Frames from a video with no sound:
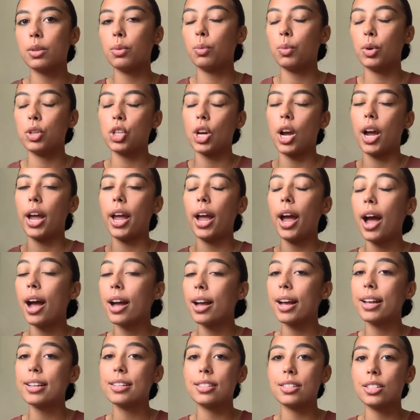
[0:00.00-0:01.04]
which
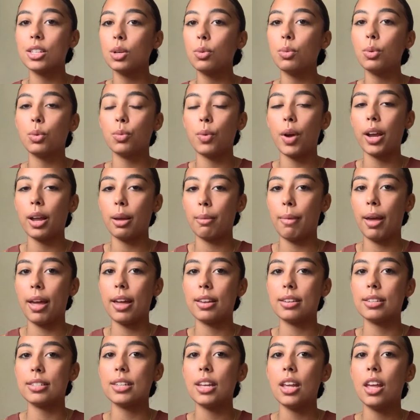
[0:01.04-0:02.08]
I still would
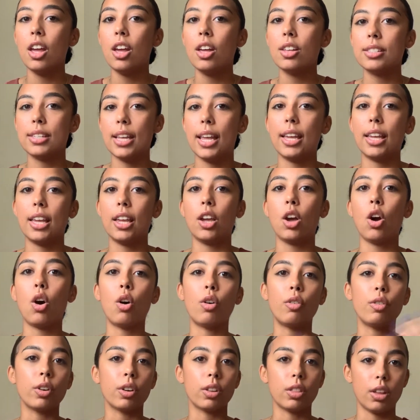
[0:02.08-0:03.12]
recommend taking
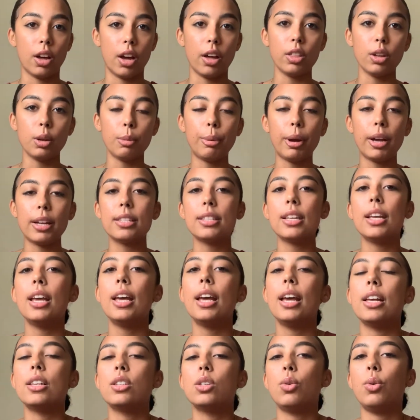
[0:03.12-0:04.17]
over the other bus,
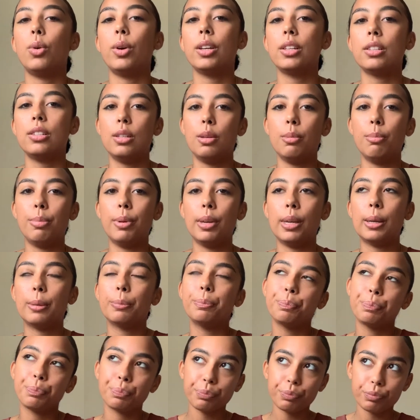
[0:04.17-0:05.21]
is going to be
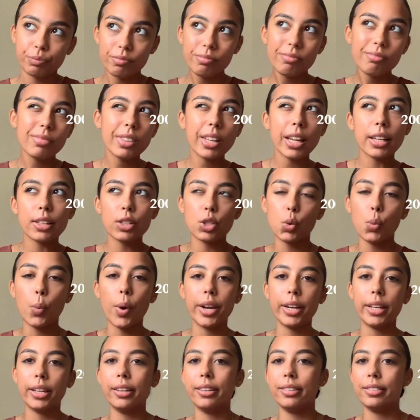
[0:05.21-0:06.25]

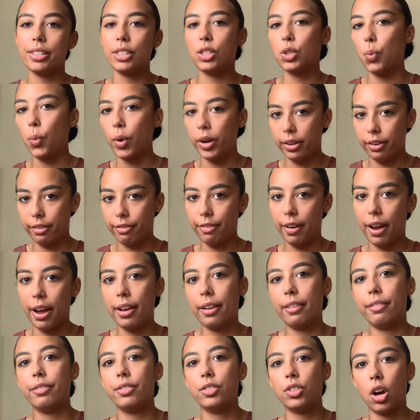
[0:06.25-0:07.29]
$20 to
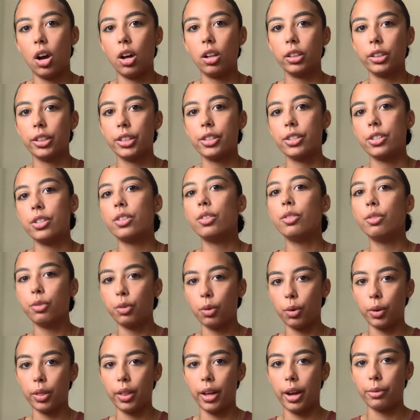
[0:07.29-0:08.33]
$25
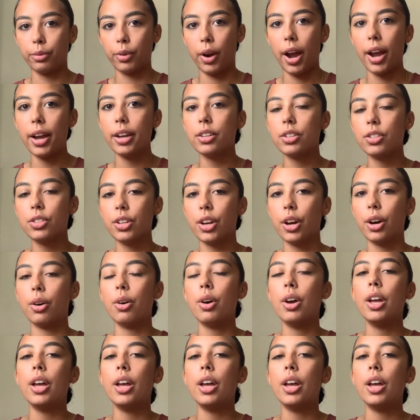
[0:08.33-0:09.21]
for that ride. So